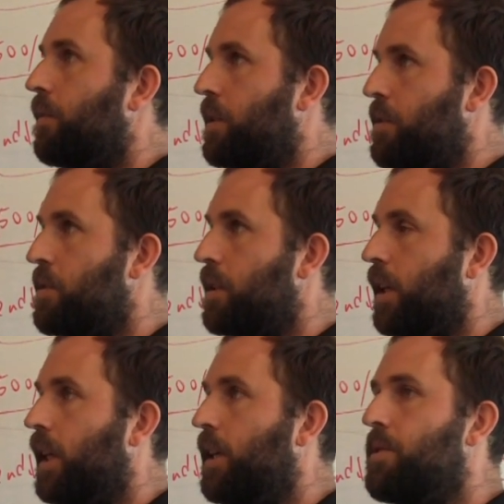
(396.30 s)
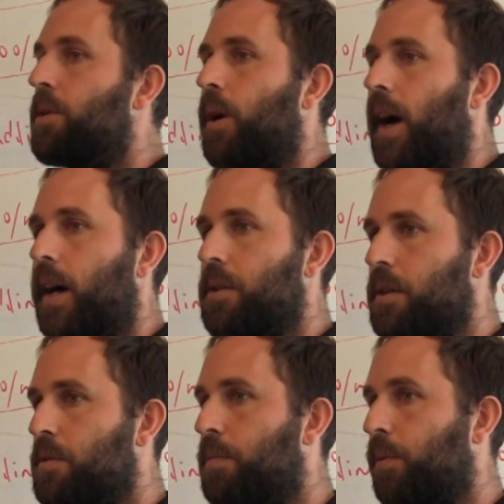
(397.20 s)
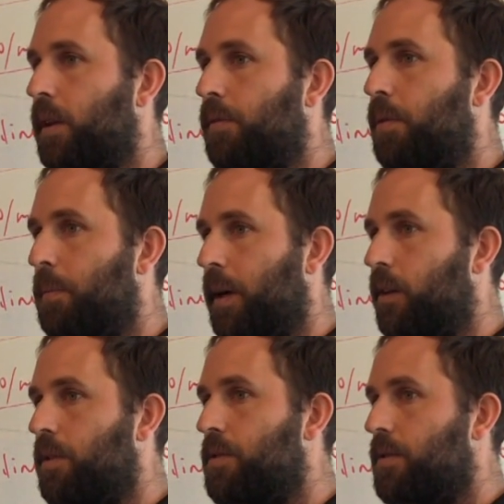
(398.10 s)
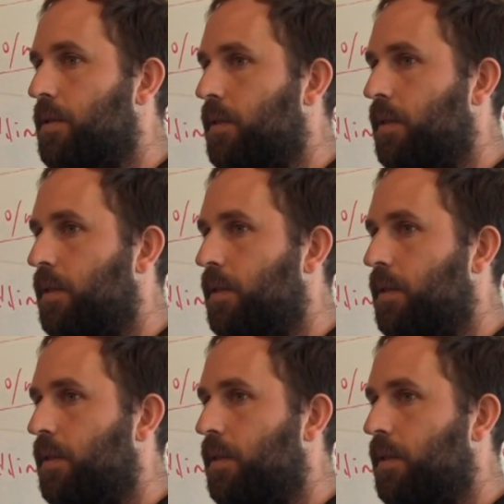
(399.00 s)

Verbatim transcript: this is an easier access point for parents,